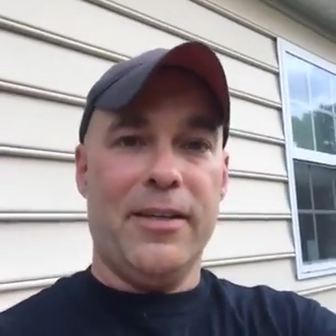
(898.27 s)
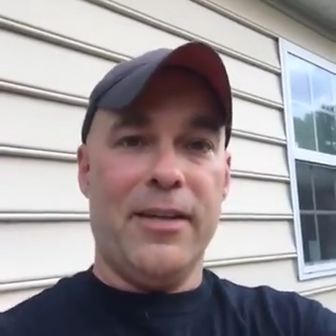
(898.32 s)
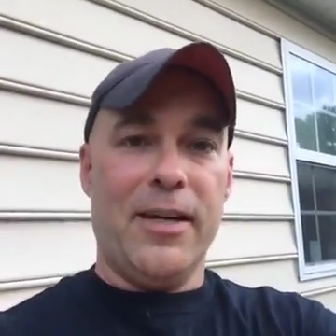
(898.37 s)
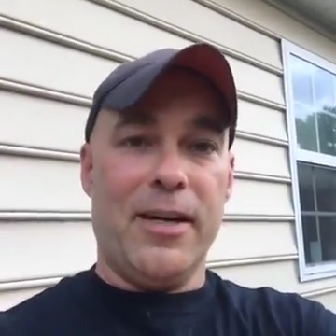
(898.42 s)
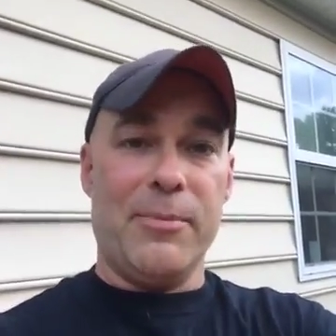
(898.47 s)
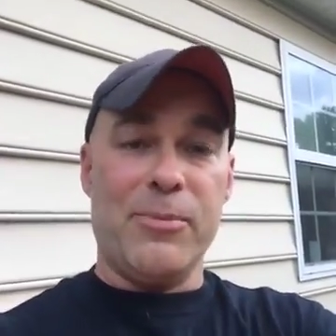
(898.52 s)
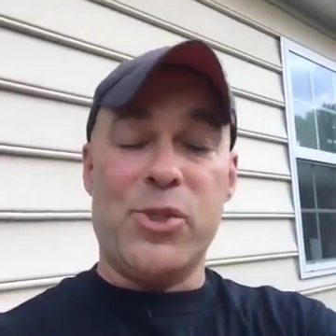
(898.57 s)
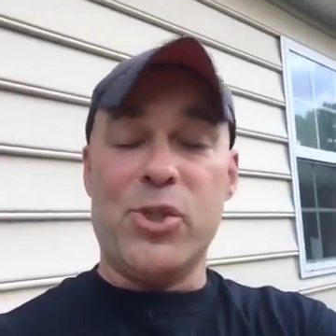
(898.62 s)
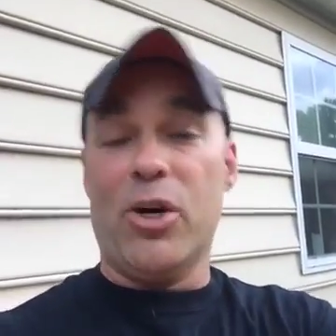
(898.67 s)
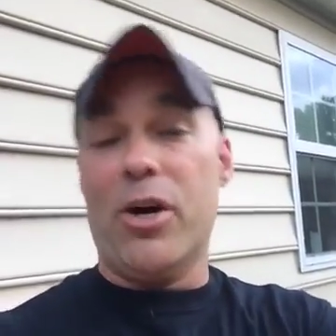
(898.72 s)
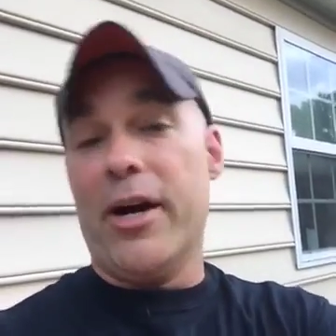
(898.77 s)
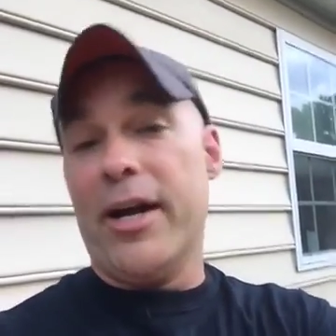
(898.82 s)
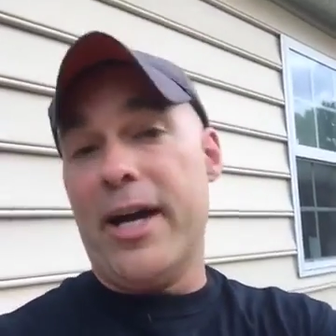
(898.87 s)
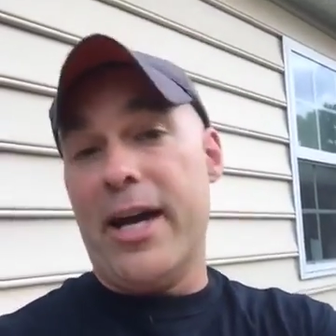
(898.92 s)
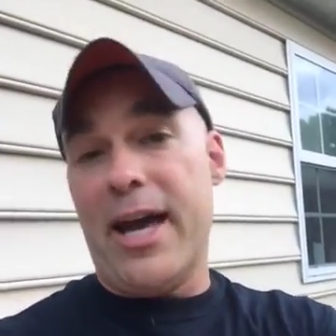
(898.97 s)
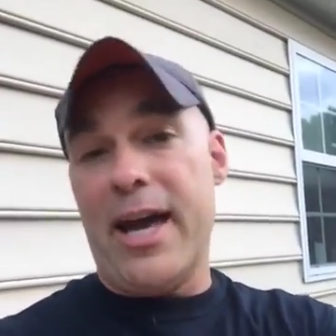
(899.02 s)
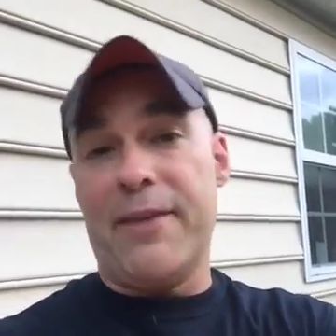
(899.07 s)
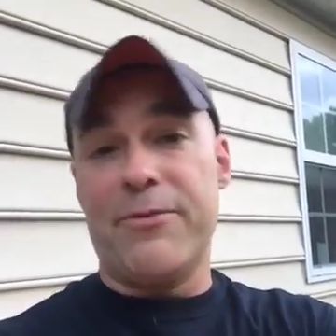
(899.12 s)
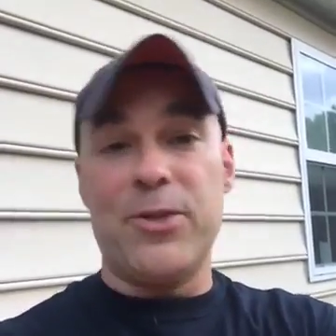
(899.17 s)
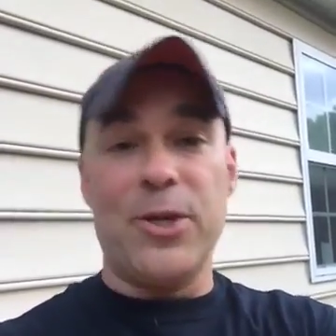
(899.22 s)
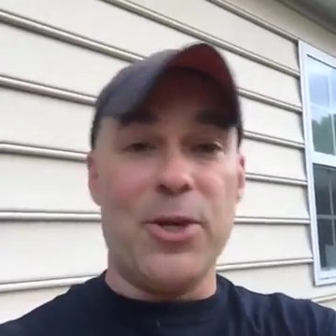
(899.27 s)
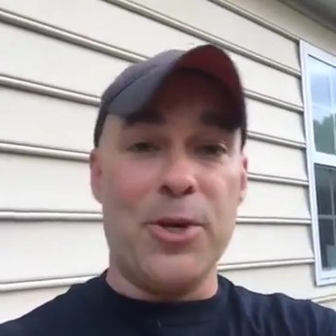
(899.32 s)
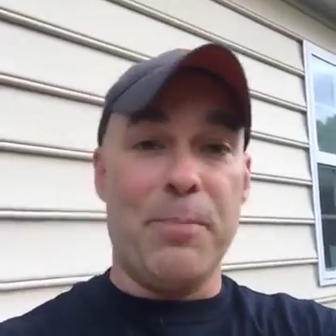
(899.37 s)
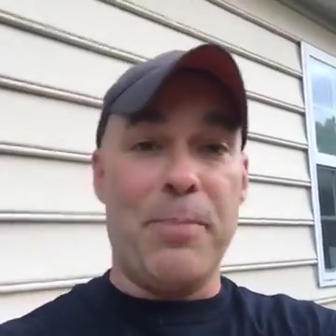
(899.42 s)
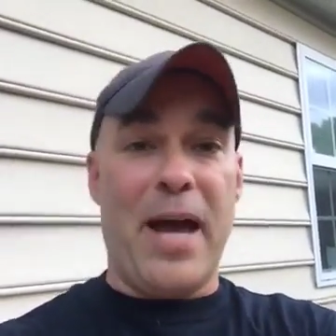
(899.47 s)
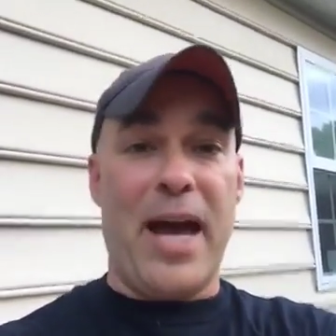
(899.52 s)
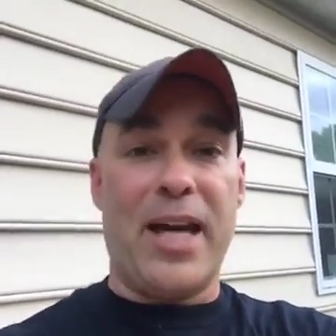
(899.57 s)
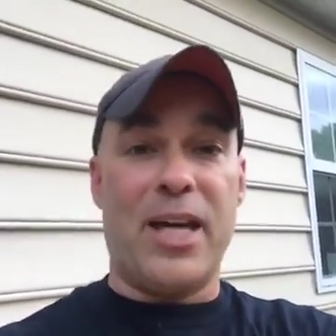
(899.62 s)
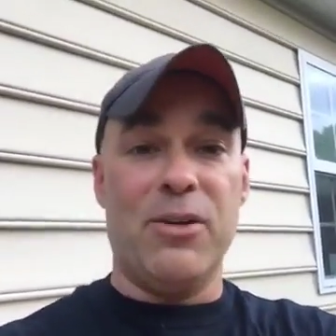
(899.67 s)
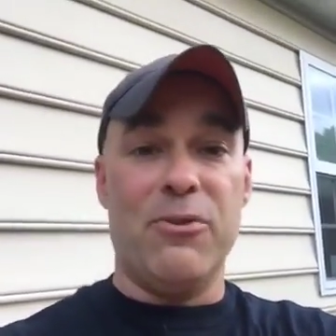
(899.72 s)
And I'm sorry I have to go
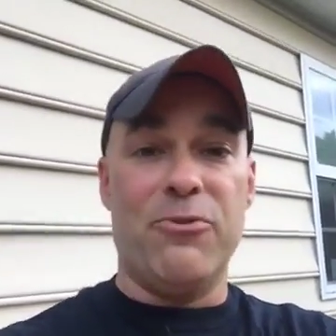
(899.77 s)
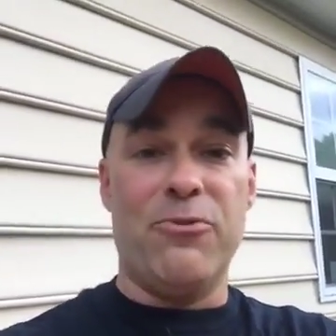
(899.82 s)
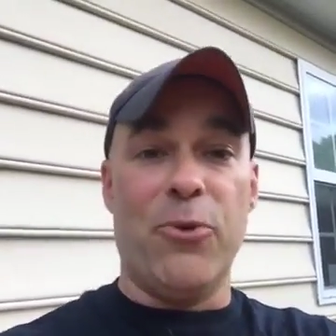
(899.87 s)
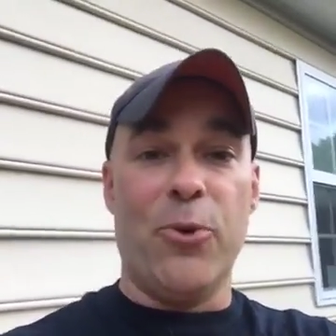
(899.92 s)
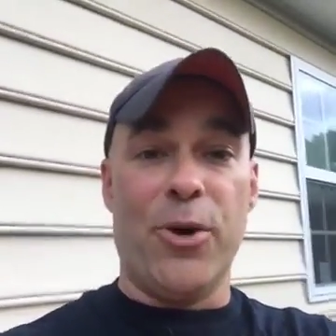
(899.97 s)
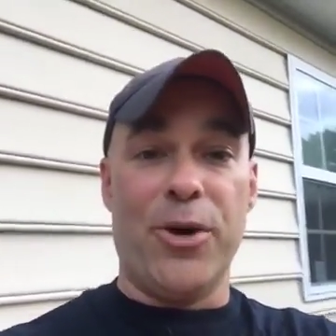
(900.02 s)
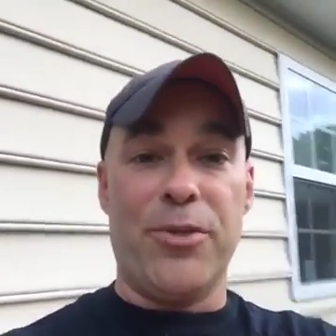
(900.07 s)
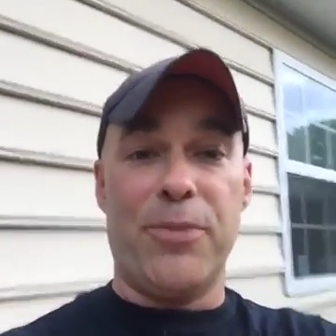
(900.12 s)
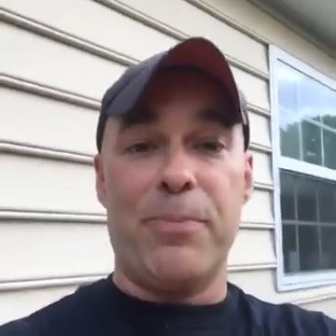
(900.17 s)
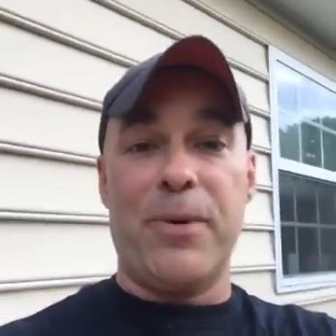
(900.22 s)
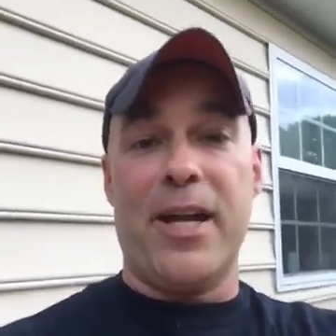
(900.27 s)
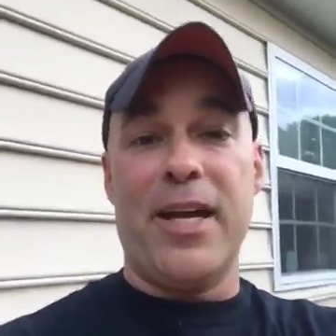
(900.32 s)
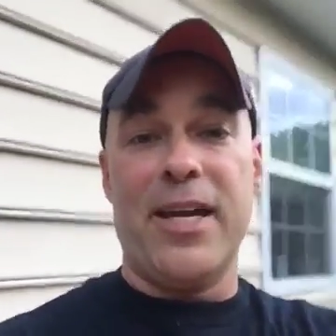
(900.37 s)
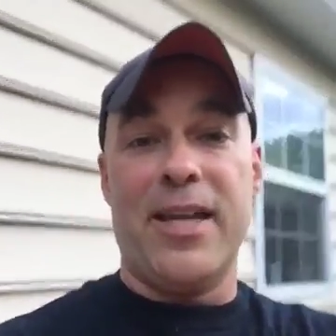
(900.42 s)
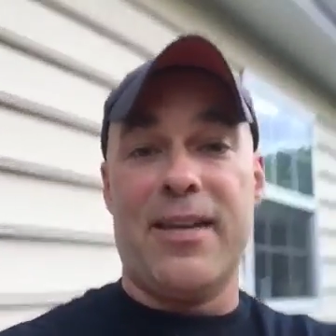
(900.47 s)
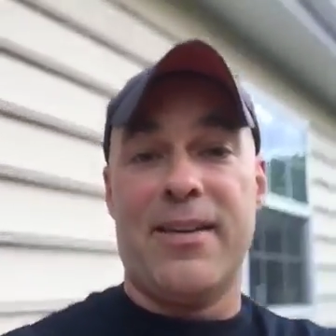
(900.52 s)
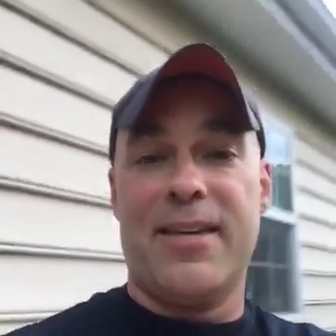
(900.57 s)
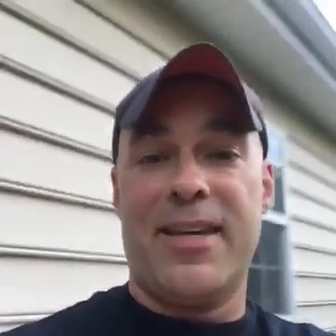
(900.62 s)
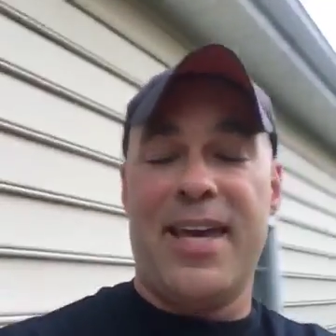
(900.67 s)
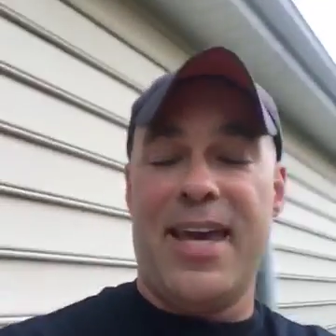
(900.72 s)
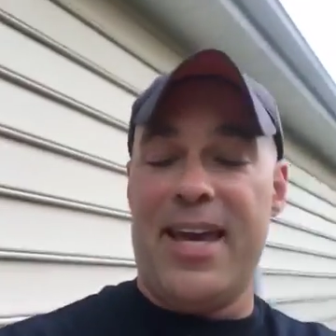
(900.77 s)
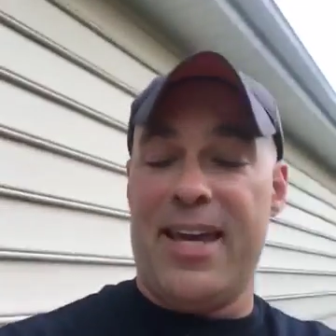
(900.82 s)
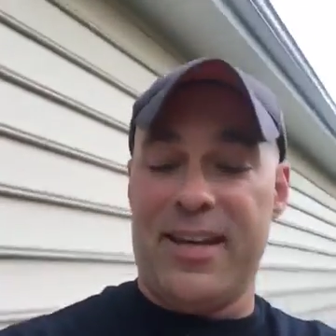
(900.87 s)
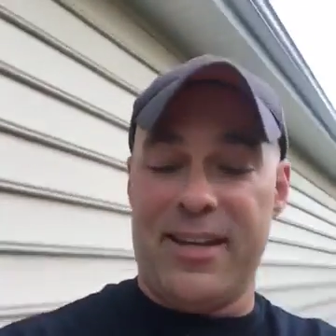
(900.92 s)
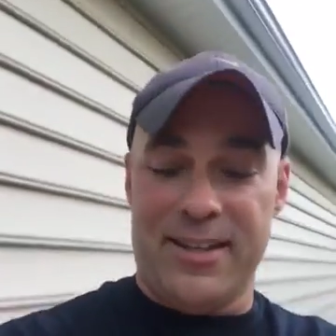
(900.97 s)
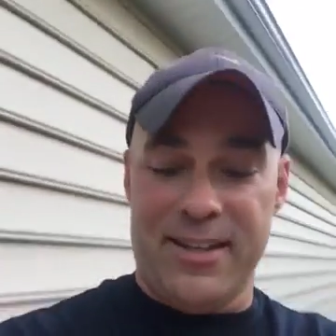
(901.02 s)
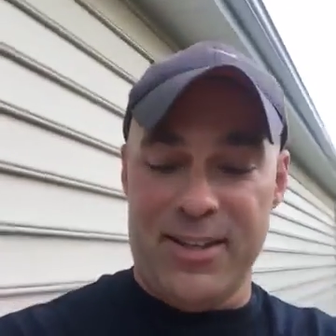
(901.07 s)
back and forth, but I can't